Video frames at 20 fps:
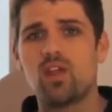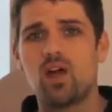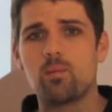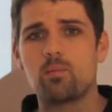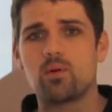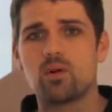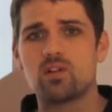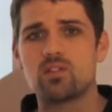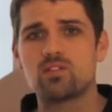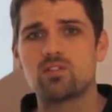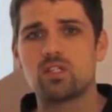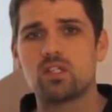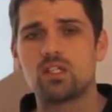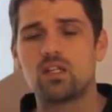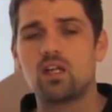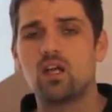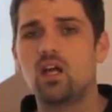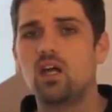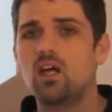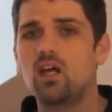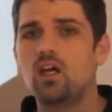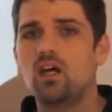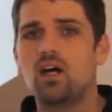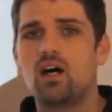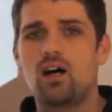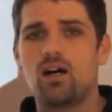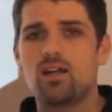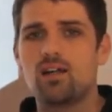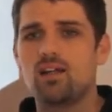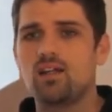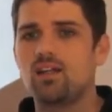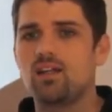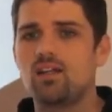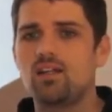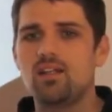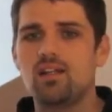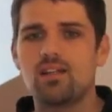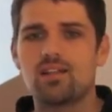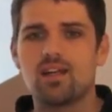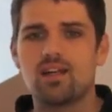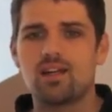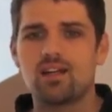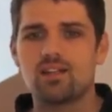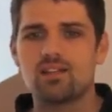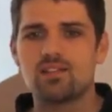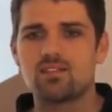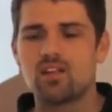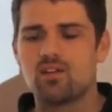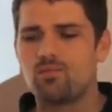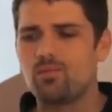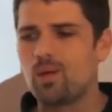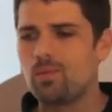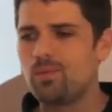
that person, any of that kind of stuff.